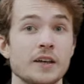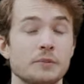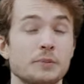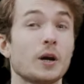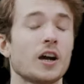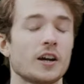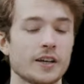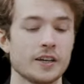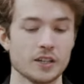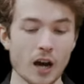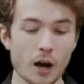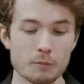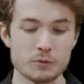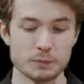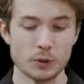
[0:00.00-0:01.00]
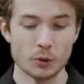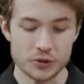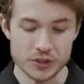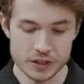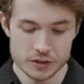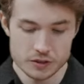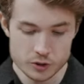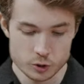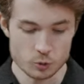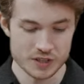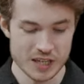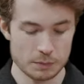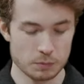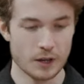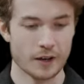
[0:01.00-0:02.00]
it, it comes built into
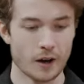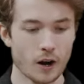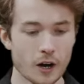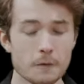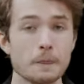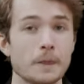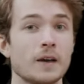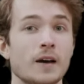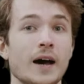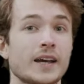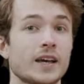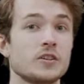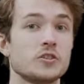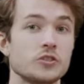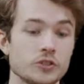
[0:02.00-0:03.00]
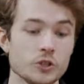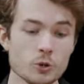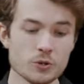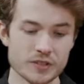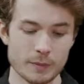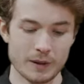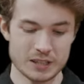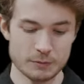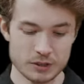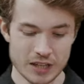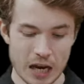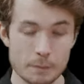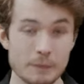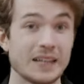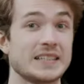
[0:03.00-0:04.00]
dplyr, I can use it by simply
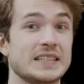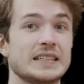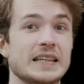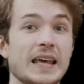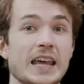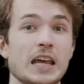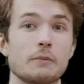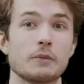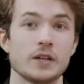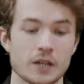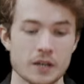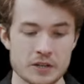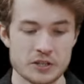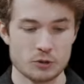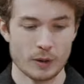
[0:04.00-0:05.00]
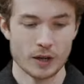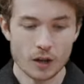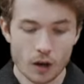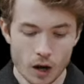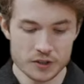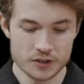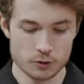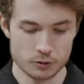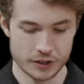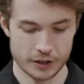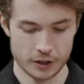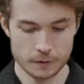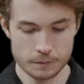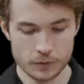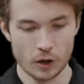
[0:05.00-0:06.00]
typing its name. So in my console
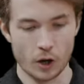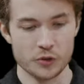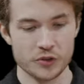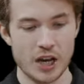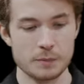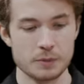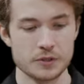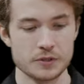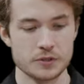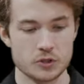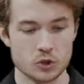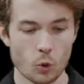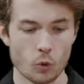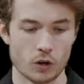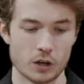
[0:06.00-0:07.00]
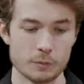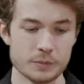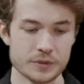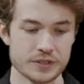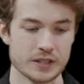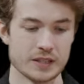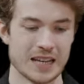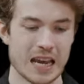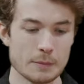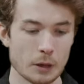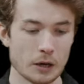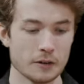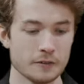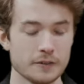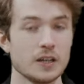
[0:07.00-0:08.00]
here, I'll type storms, the name
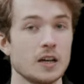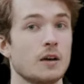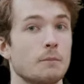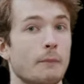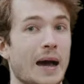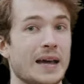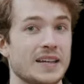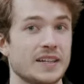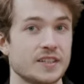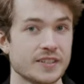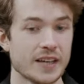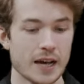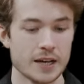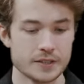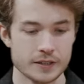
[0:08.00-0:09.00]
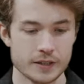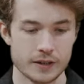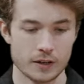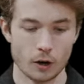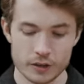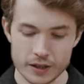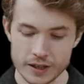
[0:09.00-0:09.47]
of my data set, and I'll